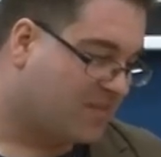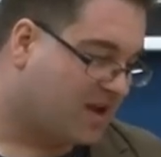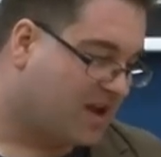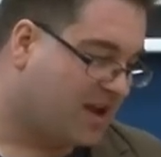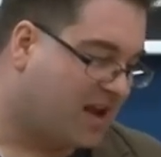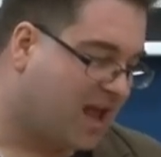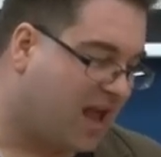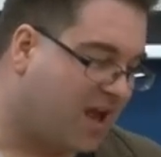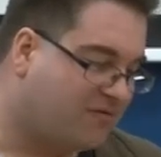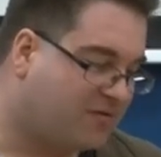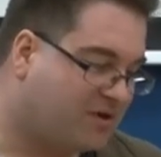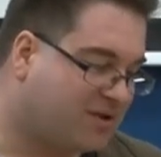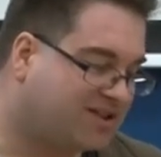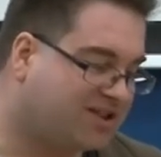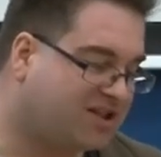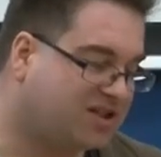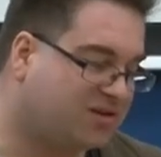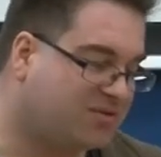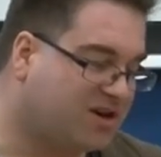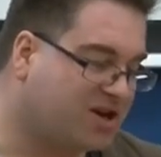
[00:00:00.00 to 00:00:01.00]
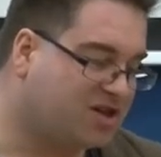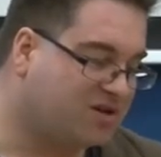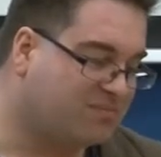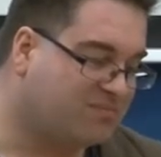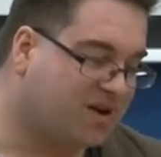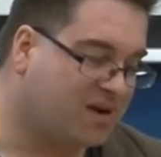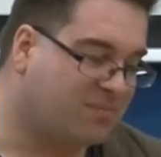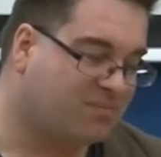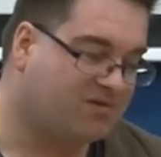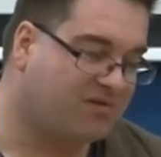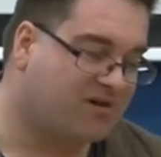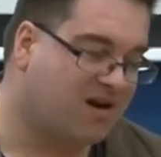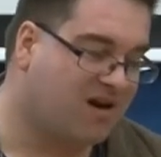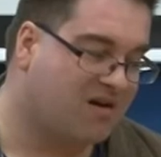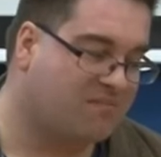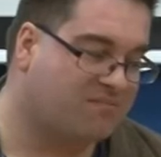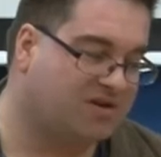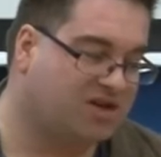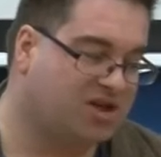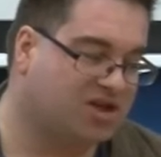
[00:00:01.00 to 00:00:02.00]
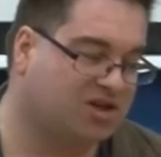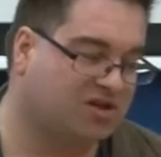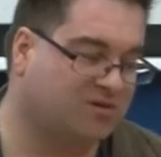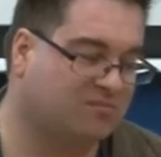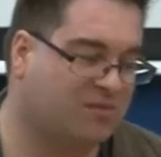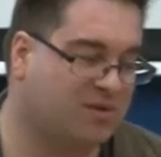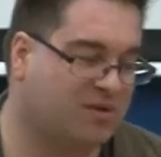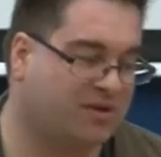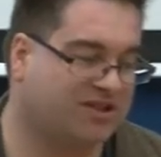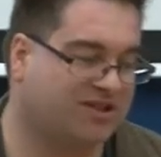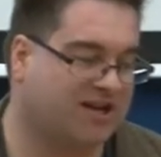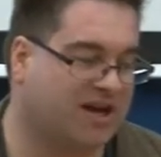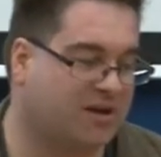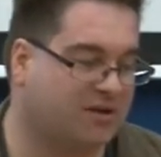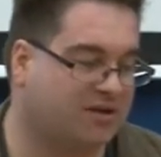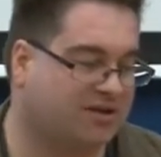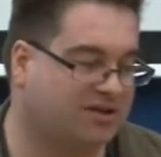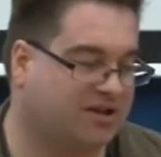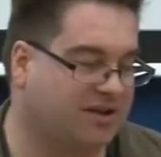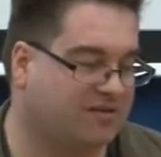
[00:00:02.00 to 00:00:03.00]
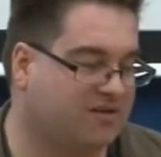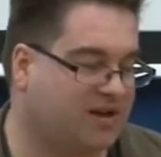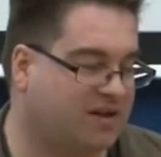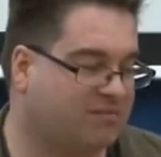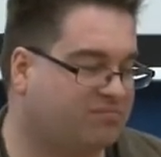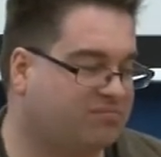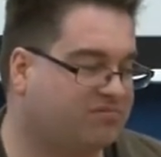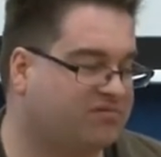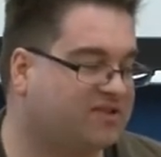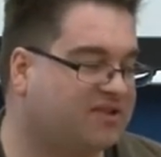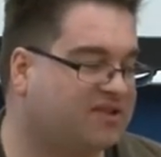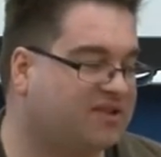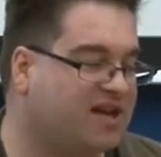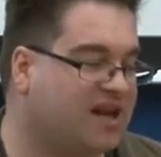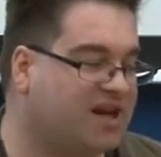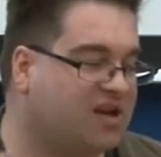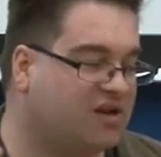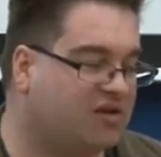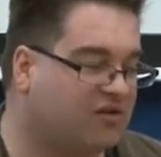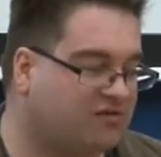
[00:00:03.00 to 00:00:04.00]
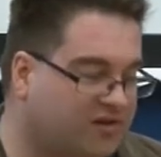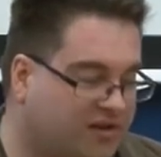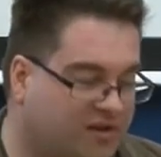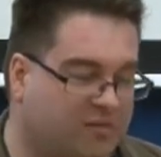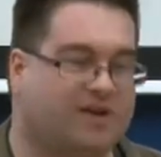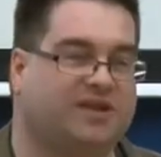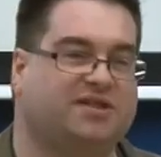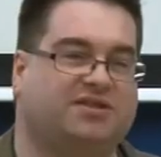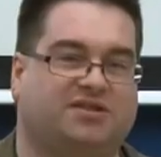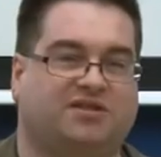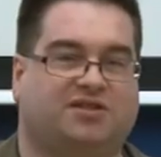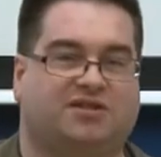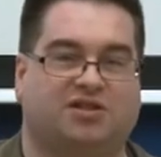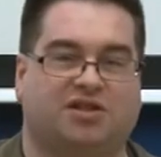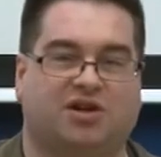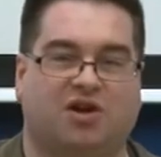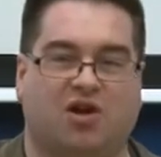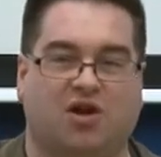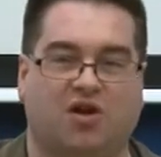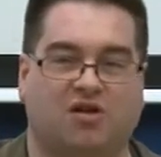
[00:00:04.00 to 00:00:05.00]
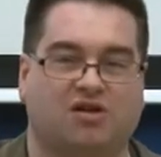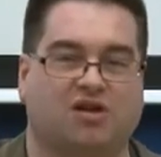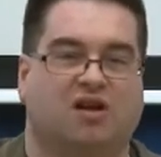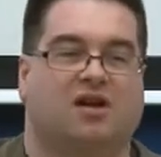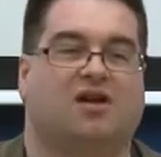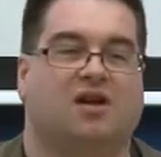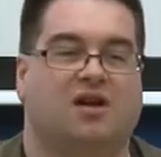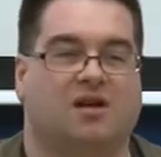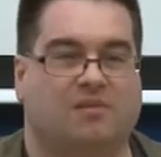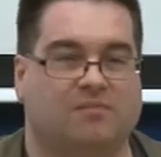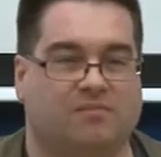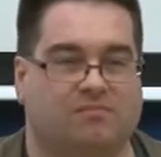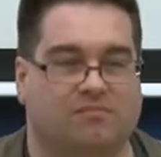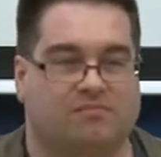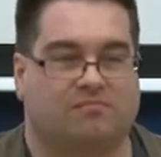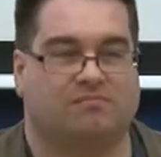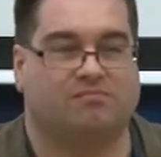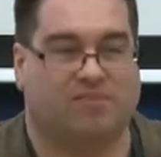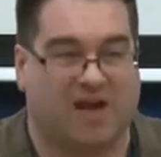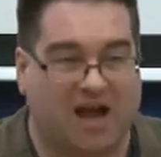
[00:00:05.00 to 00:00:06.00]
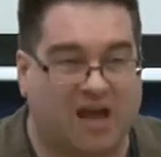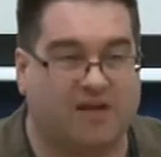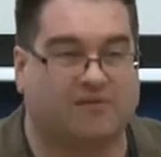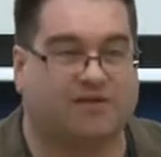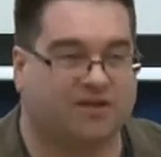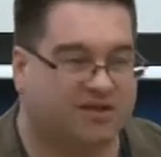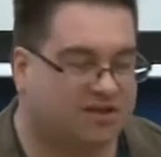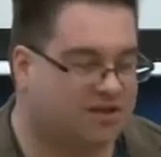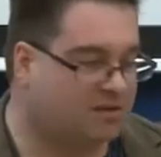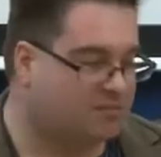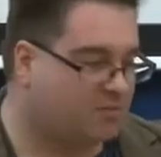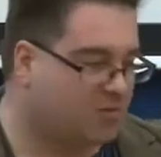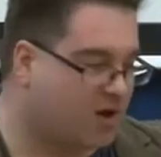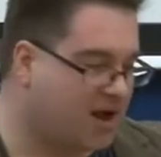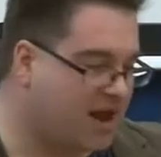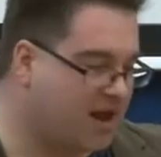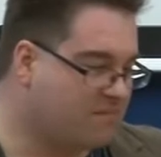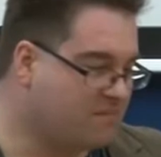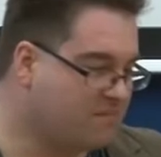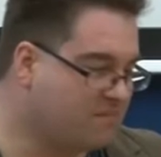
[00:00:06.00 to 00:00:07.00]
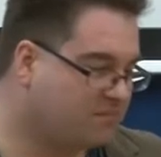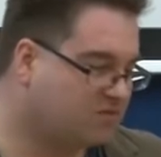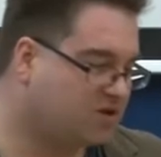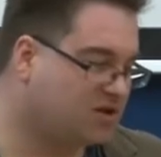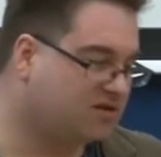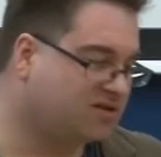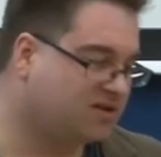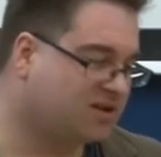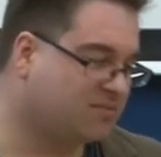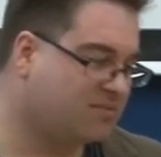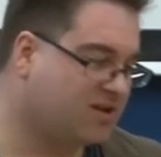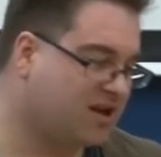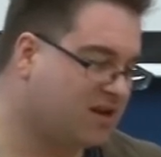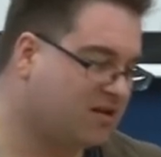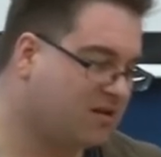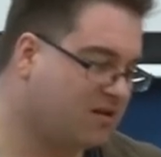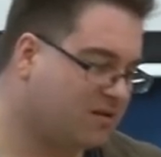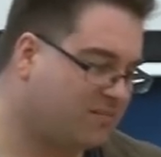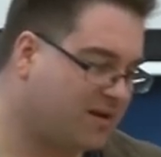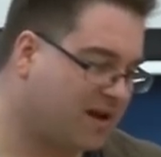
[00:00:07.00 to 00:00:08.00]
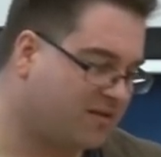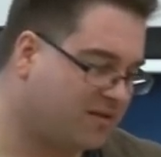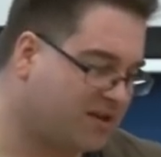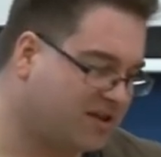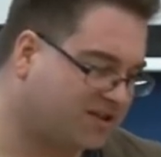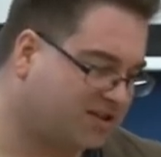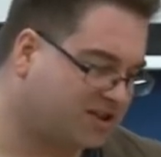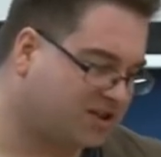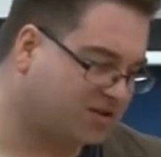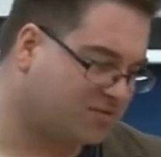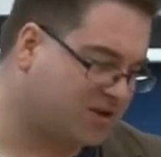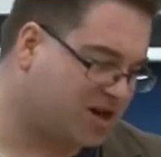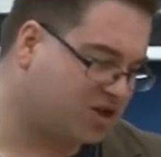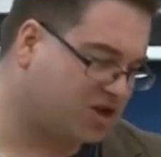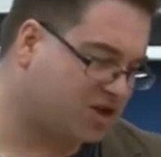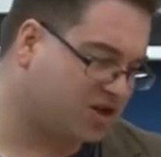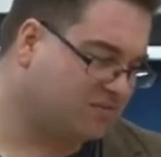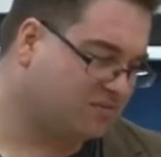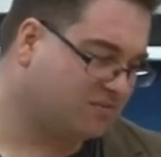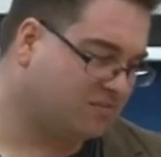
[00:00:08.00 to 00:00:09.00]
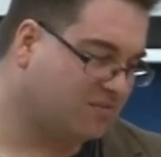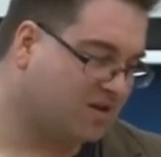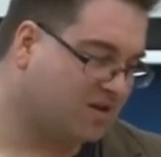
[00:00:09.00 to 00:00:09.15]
In every situation, by prayer and petition with thanksgiving, present your requests to God. Behave in a certain way. Do something about this situation.